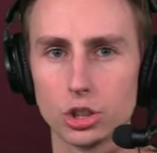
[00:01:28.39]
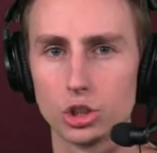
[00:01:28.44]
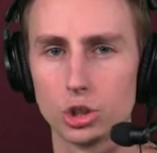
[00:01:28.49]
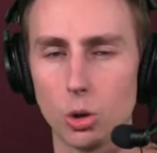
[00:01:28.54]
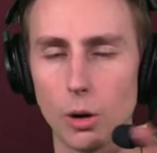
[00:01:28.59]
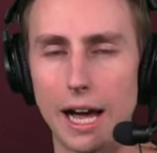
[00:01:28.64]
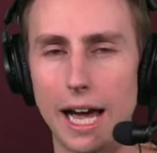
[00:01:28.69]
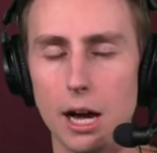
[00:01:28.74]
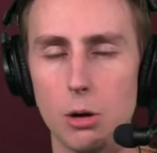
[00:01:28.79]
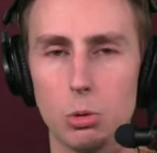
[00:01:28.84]

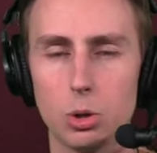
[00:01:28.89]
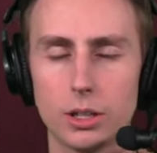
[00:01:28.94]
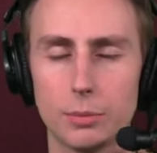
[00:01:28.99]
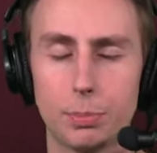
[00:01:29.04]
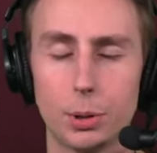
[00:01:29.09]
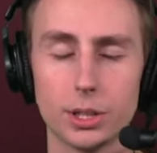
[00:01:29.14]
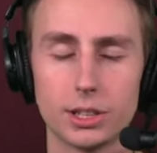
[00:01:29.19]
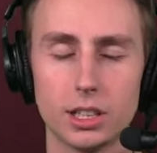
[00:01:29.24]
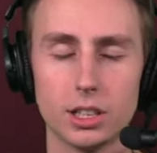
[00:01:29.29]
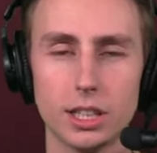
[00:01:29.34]
So I will
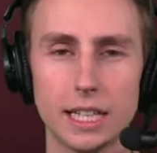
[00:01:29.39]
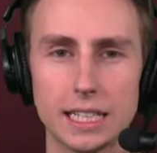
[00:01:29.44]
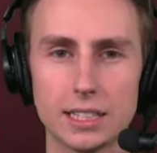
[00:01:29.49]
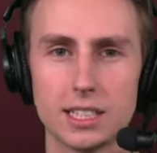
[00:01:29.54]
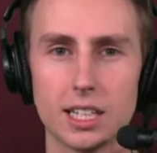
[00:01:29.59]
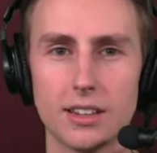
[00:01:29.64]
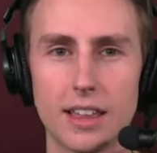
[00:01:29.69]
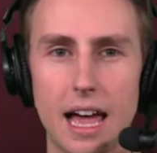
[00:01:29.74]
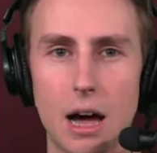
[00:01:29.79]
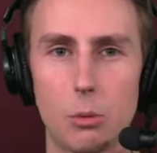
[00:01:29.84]
put the link
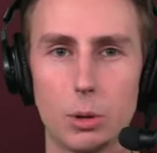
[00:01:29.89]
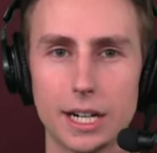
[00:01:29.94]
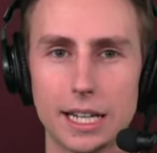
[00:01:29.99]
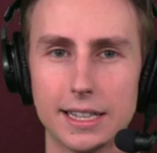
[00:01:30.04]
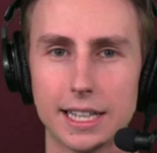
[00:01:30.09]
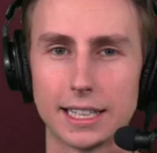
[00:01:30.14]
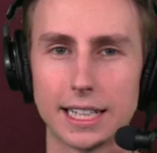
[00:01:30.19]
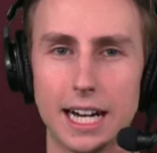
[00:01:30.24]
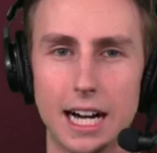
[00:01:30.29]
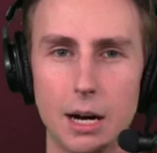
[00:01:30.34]
to that one in
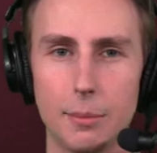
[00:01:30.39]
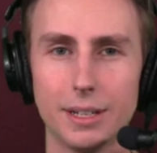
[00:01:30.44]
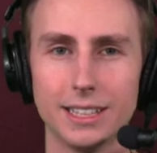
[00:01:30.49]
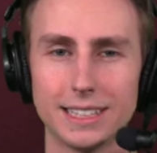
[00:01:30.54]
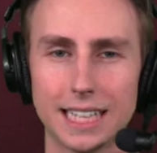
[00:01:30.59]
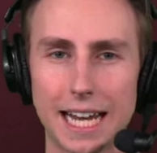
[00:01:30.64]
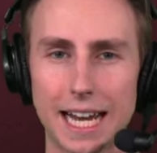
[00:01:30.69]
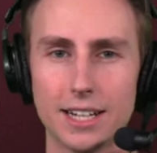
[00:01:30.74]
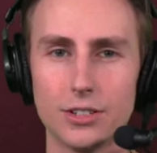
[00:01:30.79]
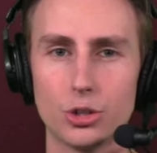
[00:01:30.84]
the
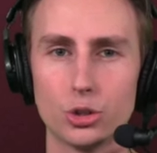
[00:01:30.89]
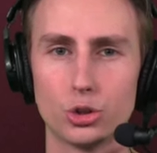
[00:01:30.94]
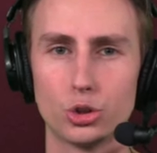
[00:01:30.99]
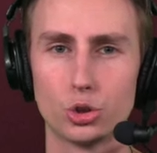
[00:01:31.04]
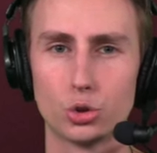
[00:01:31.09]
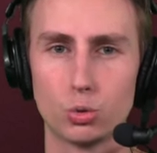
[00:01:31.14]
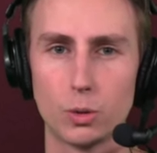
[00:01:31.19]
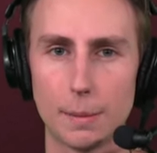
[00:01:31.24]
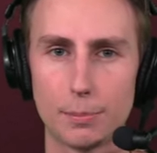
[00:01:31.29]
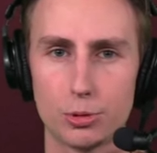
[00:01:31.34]
comments and
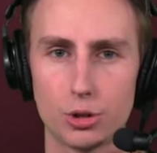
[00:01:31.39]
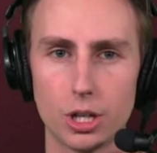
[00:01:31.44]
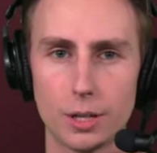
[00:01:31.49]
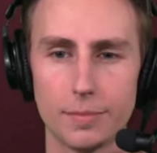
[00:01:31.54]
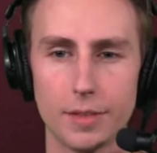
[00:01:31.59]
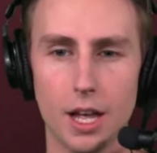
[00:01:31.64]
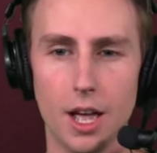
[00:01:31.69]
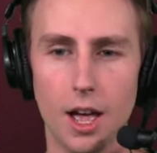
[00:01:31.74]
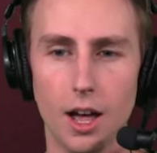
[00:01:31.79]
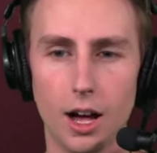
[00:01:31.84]

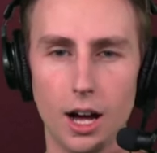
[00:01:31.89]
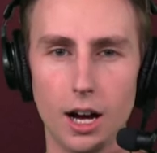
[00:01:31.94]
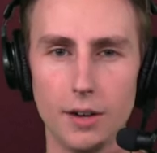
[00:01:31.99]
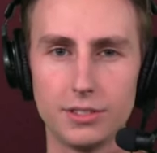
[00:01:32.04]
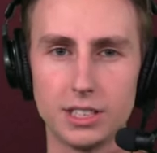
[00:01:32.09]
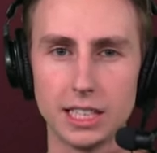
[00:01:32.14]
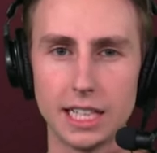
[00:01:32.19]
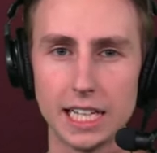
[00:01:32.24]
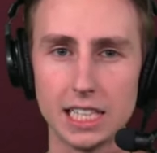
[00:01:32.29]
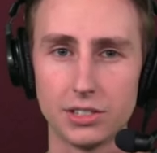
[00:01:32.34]
description of
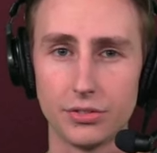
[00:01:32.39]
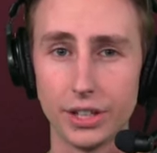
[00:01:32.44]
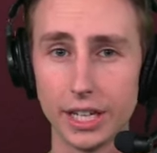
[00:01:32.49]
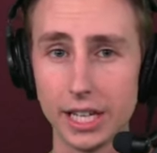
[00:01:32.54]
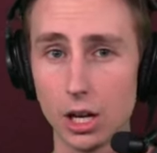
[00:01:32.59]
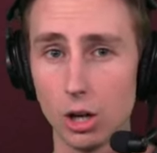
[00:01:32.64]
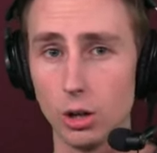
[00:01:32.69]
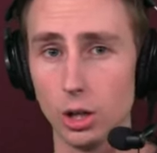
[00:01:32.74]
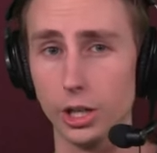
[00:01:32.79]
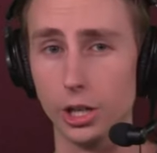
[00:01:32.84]
today's video.